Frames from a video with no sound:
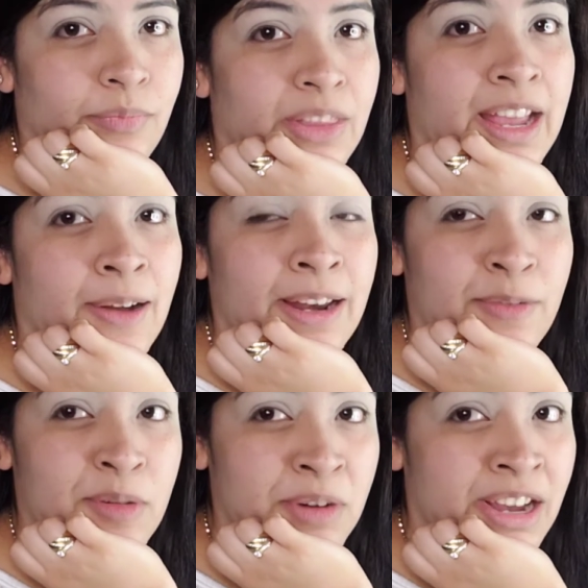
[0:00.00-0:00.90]
Now,
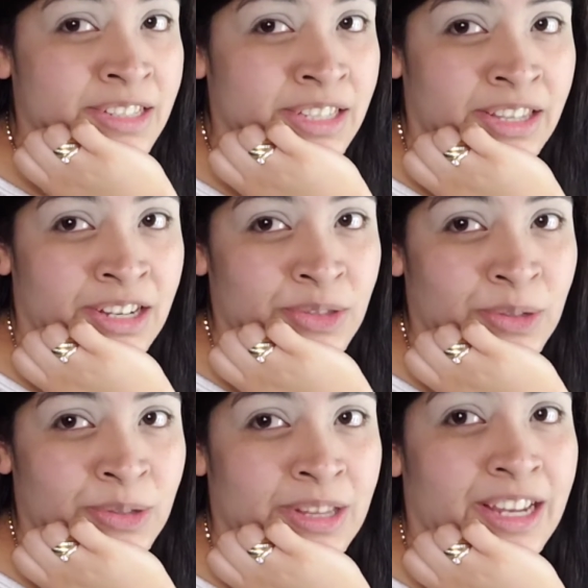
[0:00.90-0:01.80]
remember how I said that I
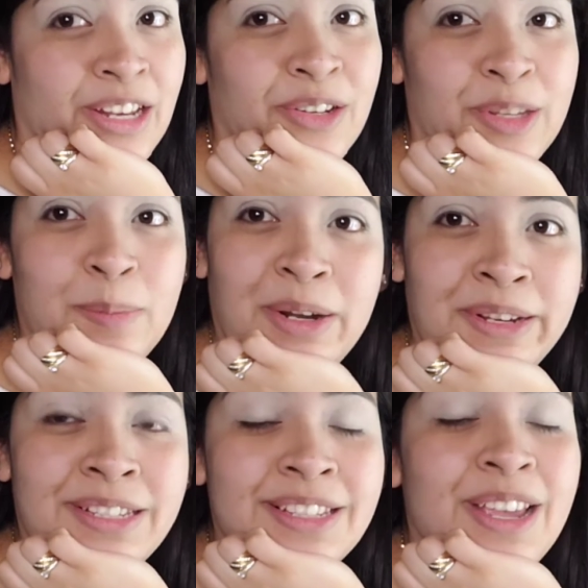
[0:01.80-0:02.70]
told you that he looked
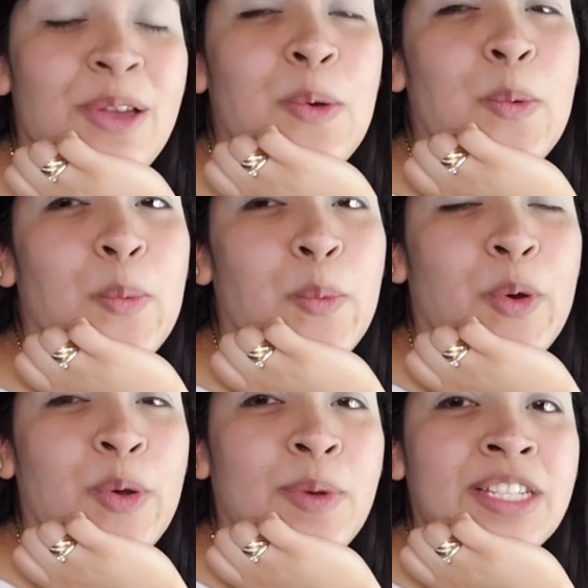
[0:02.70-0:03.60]
embarrassed?
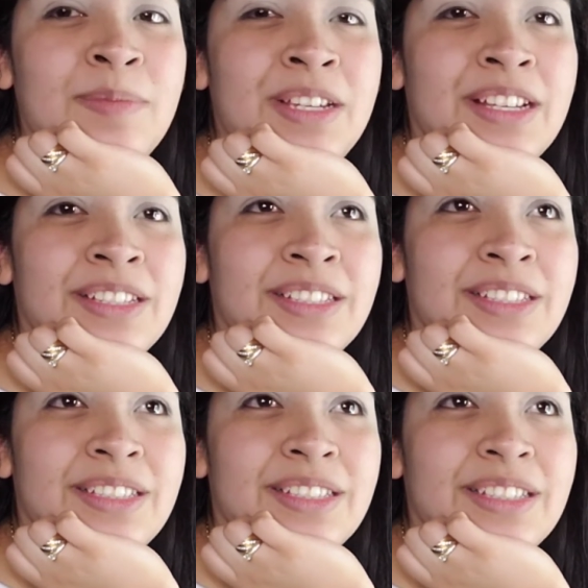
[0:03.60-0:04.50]
Well, it wasn't
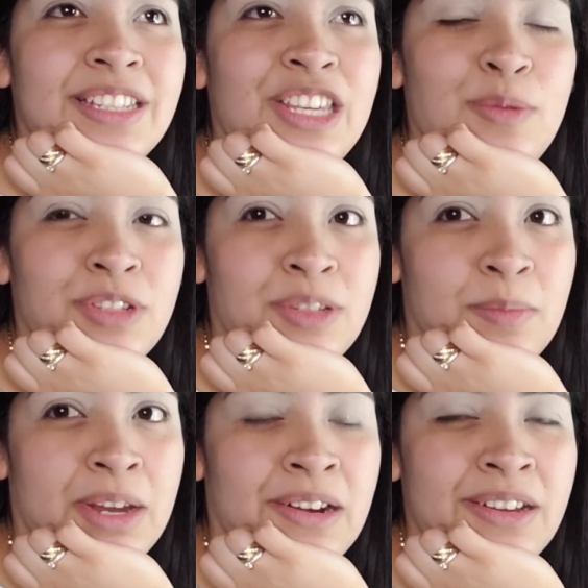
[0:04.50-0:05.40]
because he was
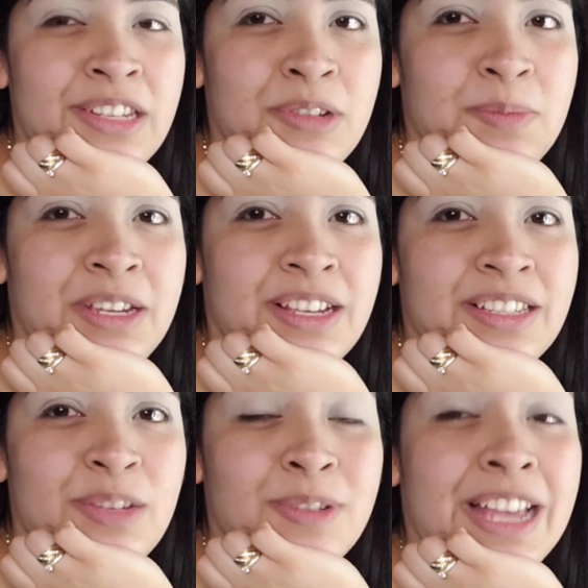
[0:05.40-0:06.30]
embarrassed. It was
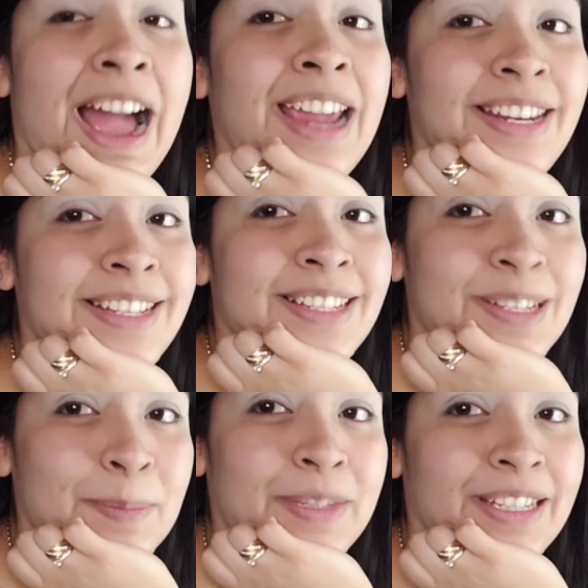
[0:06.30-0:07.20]
because he was hiding
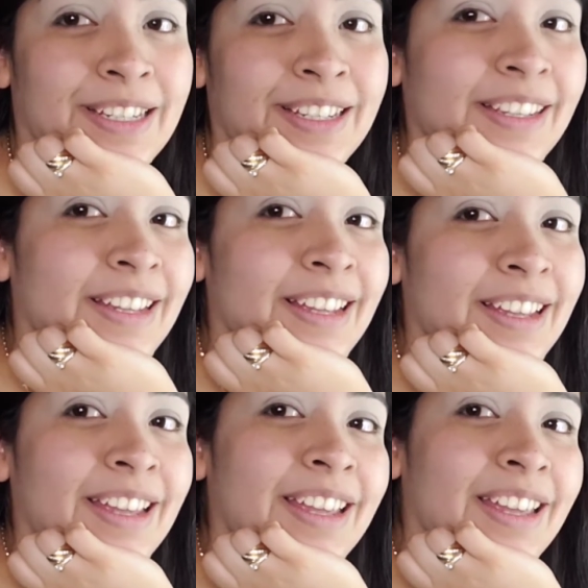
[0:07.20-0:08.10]
something.
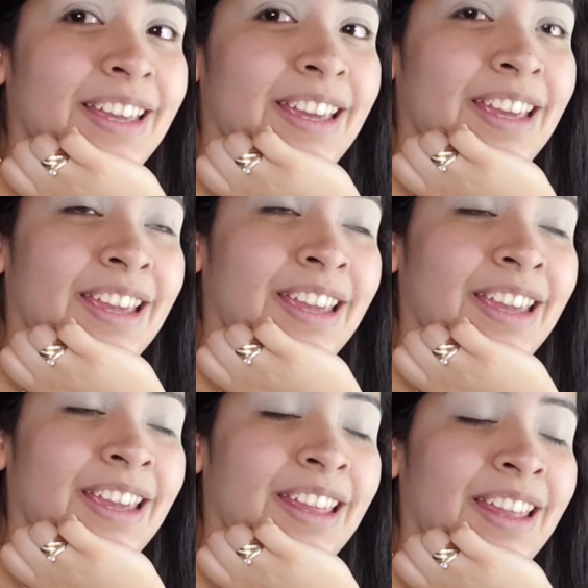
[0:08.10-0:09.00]

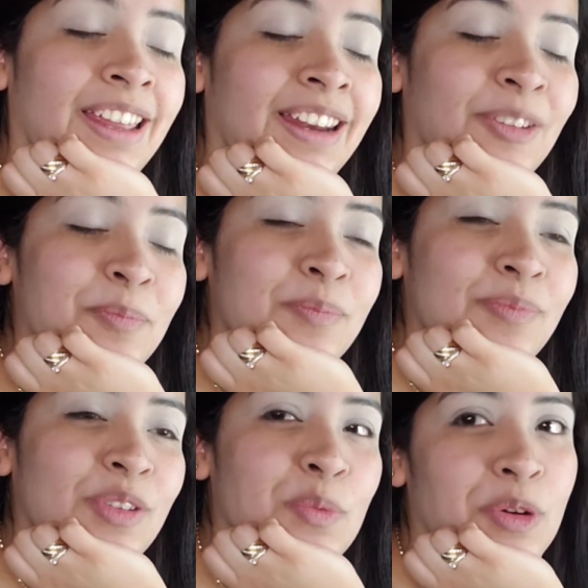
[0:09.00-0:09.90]
And
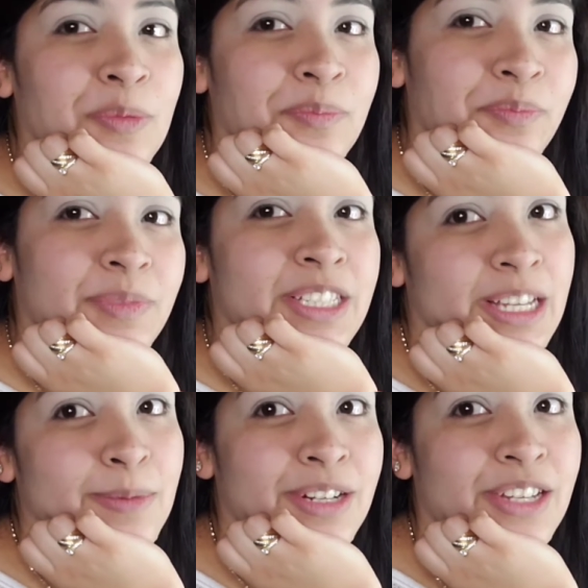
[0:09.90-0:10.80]
well, it's
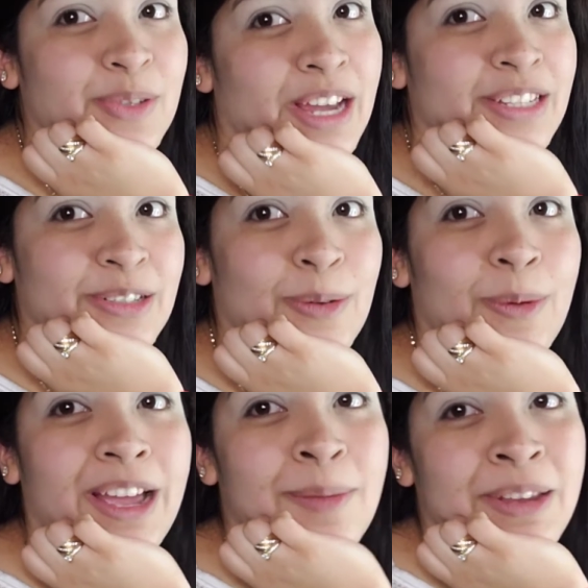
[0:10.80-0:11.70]
time to let you guys know
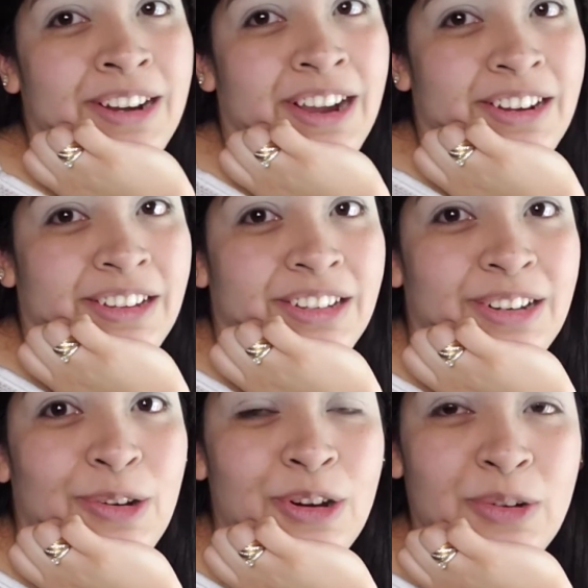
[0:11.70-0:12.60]
why I've been kind
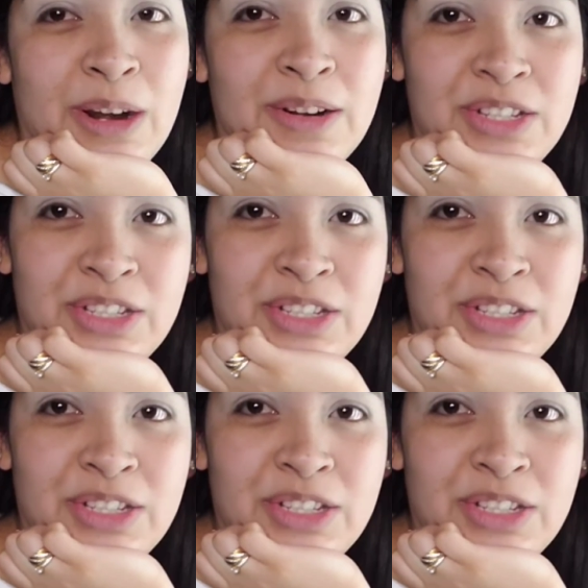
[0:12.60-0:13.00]
of going around in